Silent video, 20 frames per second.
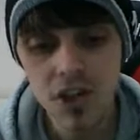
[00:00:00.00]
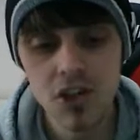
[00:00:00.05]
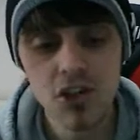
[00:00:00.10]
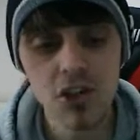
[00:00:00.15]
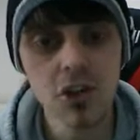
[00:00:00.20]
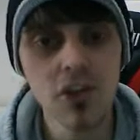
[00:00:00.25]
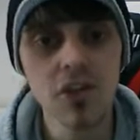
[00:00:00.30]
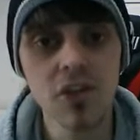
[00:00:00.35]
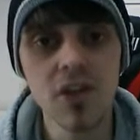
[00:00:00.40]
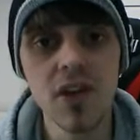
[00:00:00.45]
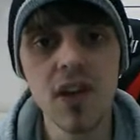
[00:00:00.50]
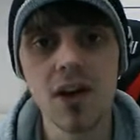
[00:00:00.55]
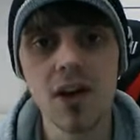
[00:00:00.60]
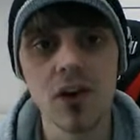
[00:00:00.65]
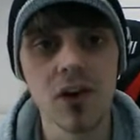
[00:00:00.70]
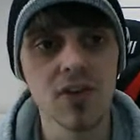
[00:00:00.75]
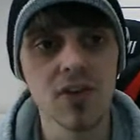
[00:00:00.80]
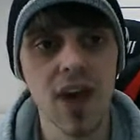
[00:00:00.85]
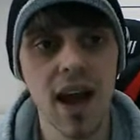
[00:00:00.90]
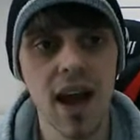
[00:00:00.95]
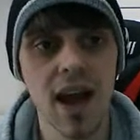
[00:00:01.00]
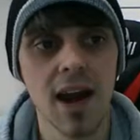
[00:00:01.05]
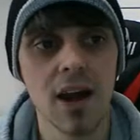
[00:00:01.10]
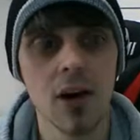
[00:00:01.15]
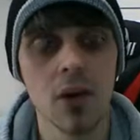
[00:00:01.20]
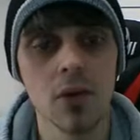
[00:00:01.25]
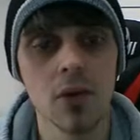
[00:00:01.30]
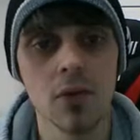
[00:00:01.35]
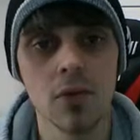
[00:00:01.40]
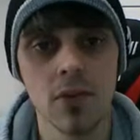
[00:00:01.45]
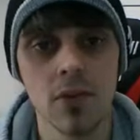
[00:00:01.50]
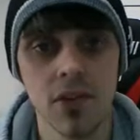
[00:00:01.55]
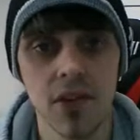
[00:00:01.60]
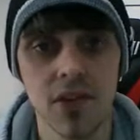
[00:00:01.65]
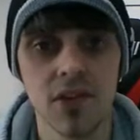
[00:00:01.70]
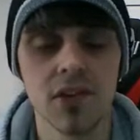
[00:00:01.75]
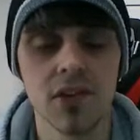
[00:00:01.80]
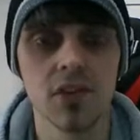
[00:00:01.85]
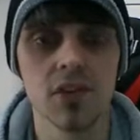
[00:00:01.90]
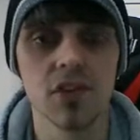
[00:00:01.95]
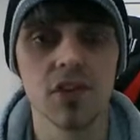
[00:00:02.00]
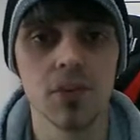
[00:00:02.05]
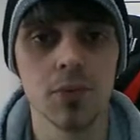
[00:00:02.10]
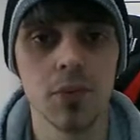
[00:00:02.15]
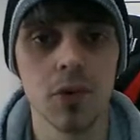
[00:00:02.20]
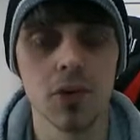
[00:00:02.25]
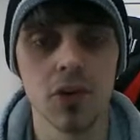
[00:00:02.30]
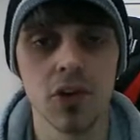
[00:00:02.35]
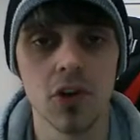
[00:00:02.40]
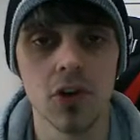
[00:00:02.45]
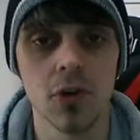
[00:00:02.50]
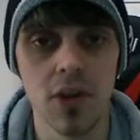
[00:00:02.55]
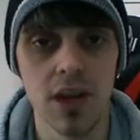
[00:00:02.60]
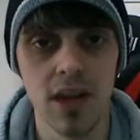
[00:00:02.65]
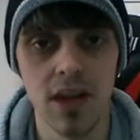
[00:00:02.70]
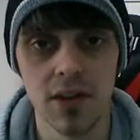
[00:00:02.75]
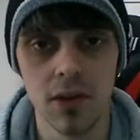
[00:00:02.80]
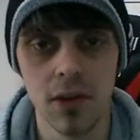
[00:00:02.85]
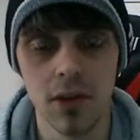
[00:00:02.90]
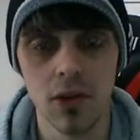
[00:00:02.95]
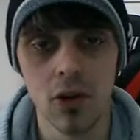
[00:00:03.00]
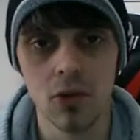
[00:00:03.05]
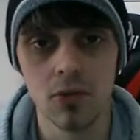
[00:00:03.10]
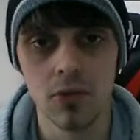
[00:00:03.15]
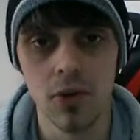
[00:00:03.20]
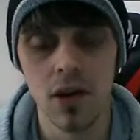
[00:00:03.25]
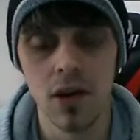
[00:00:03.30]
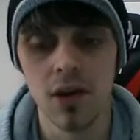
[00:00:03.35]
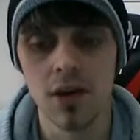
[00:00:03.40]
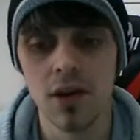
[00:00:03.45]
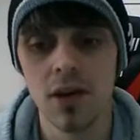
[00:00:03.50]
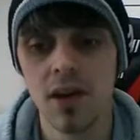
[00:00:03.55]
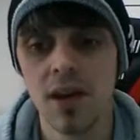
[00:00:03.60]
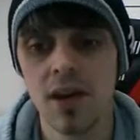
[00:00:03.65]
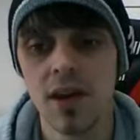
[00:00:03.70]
Just think of how this can support you in the long run.